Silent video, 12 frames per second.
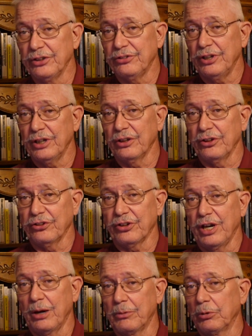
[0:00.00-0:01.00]
intent of this
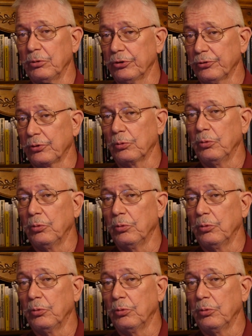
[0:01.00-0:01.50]
camera was for